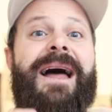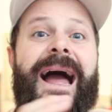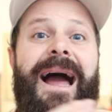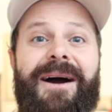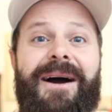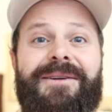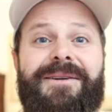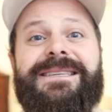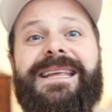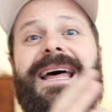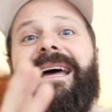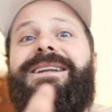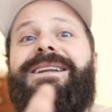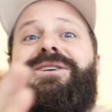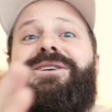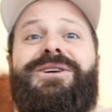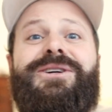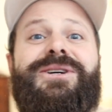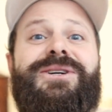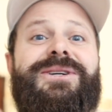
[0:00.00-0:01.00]
how does that
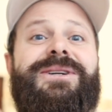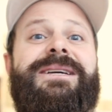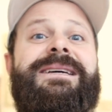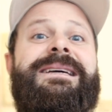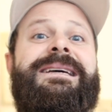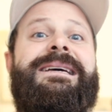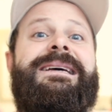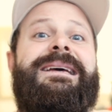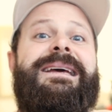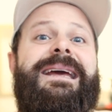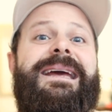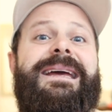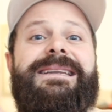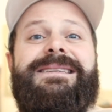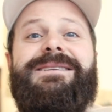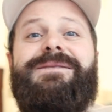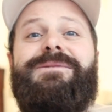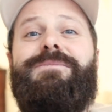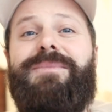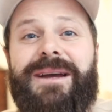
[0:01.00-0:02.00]
turn
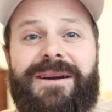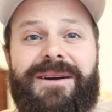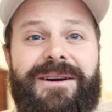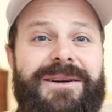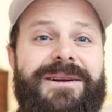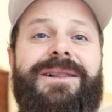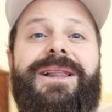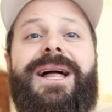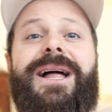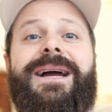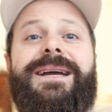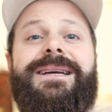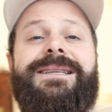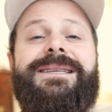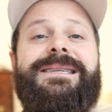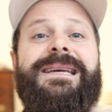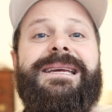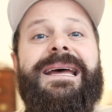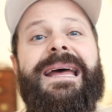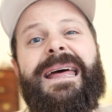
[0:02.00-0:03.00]
into bigger clients?